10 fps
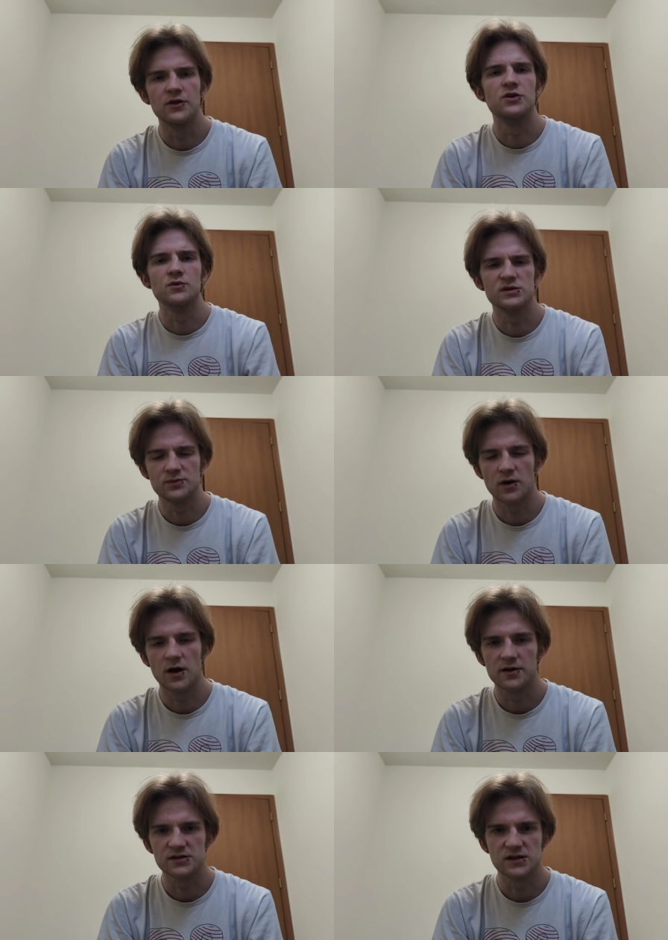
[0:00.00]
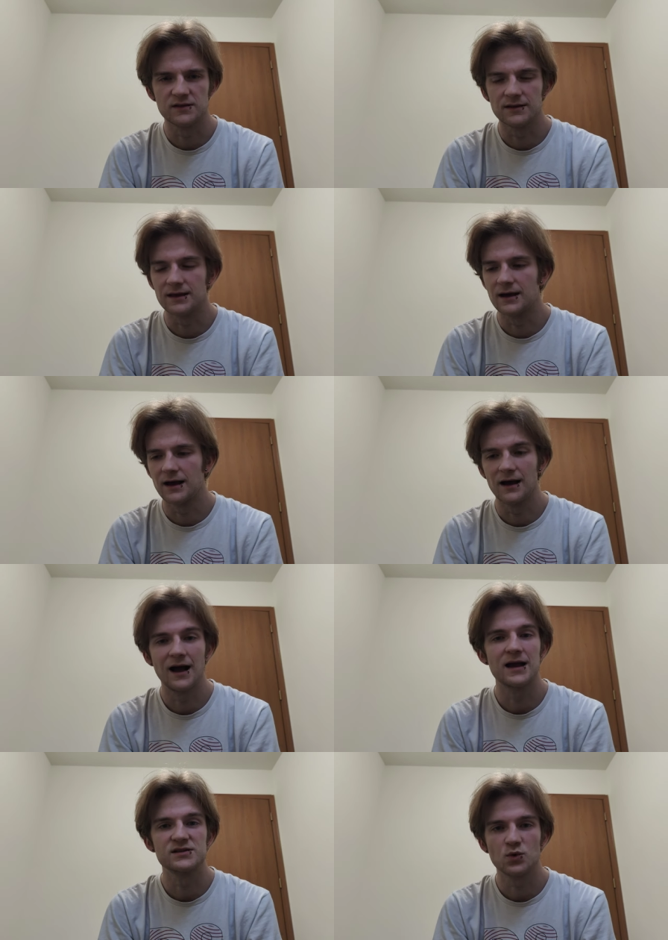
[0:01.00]
the newest products and the uh,
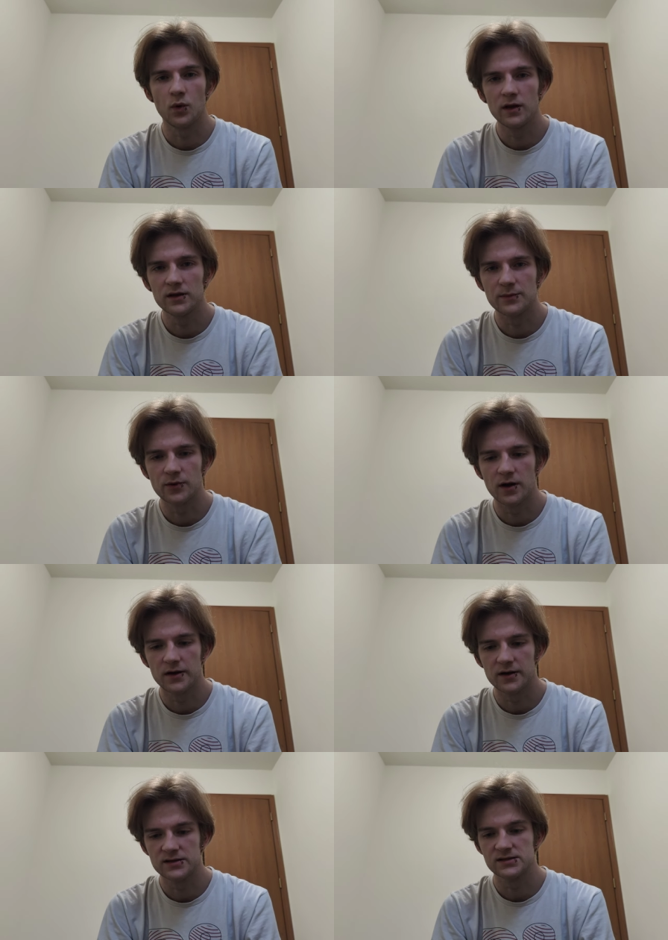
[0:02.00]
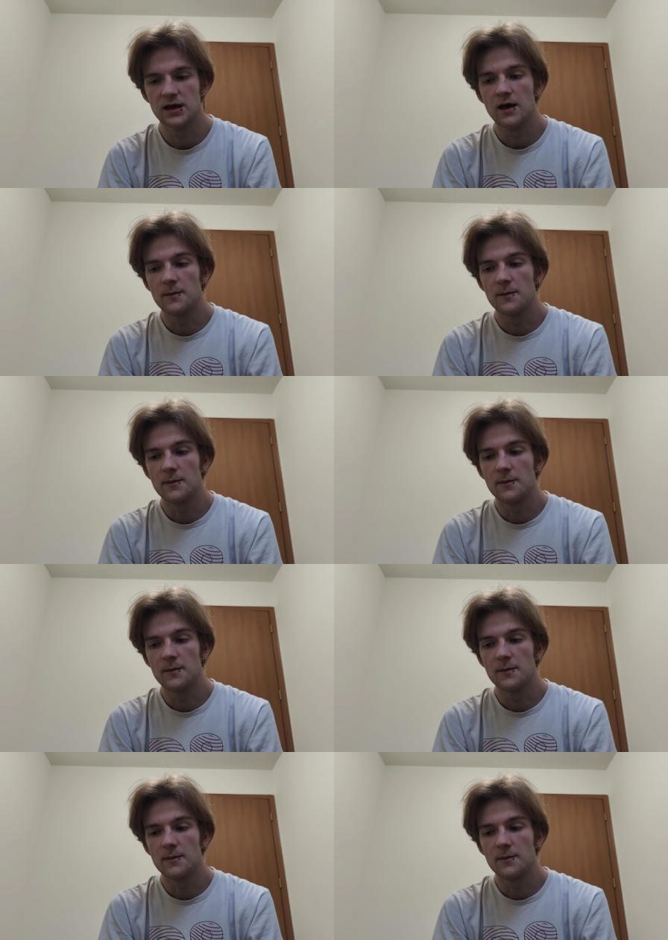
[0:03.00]
highest quality products